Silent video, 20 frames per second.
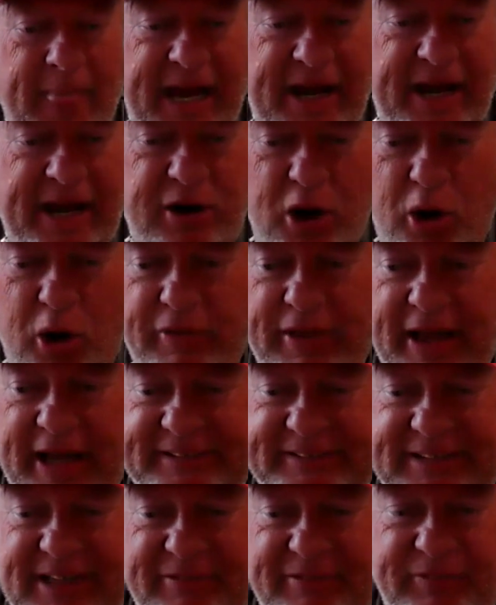and know
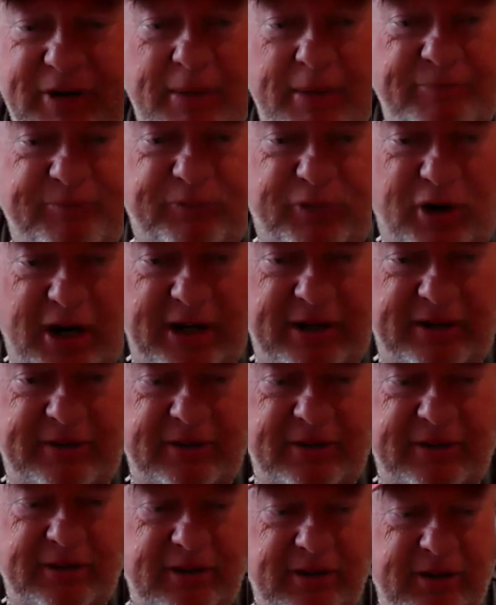that stuff up
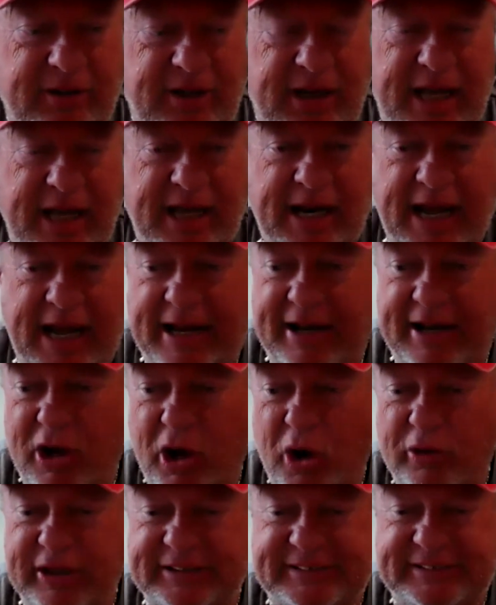front. And I
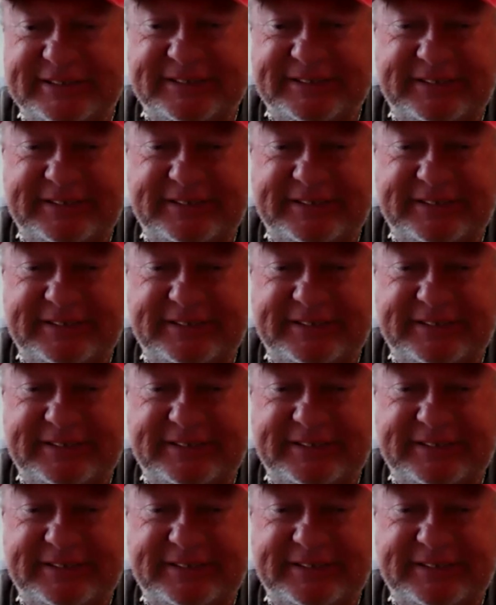know these